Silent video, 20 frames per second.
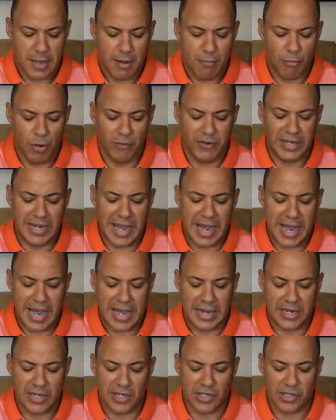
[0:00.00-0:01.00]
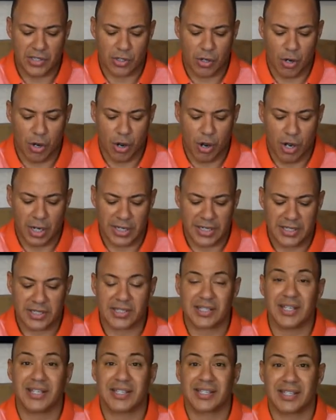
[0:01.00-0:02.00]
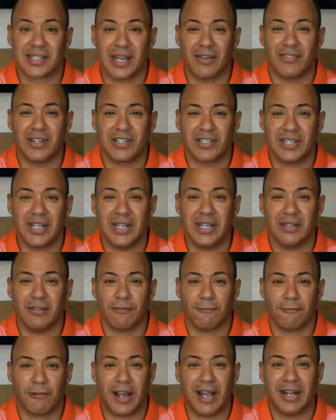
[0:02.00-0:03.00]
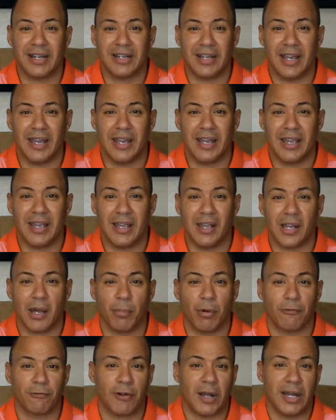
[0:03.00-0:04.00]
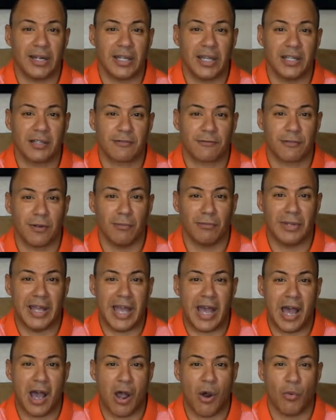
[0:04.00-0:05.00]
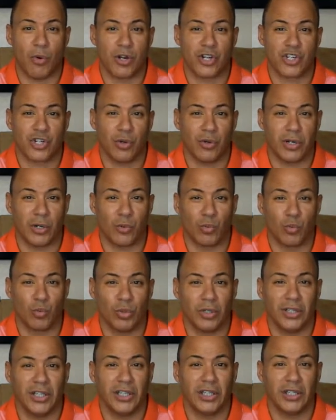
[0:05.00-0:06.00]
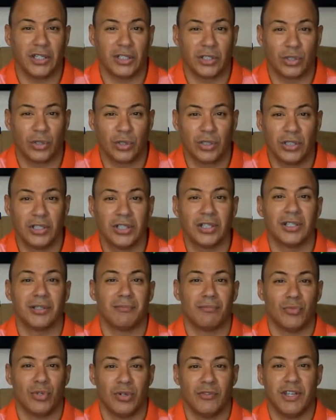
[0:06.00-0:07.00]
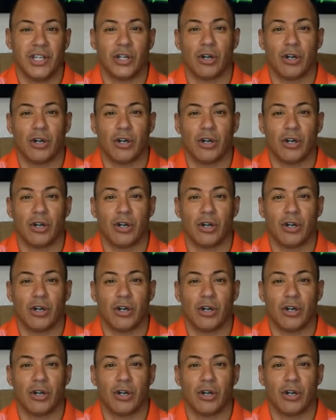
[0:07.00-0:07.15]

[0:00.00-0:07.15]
Movie night is August 17th, Friday, a couple Fridays from now. We're showing a really good movie